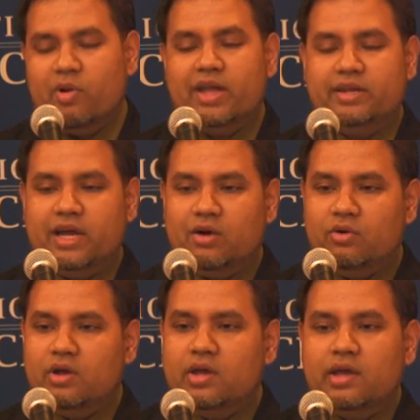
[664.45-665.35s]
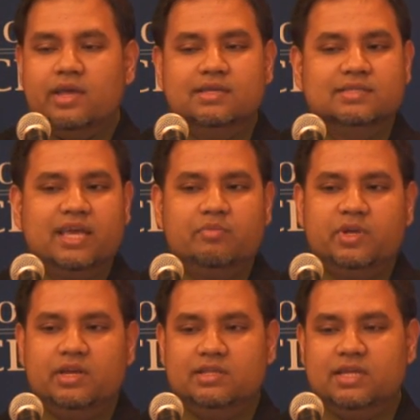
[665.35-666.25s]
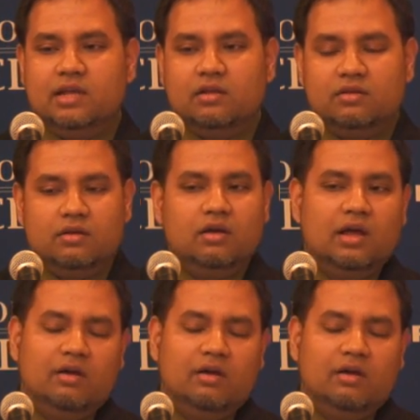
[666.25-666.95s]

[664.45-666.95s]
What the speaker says: Right now, he is kept in a jail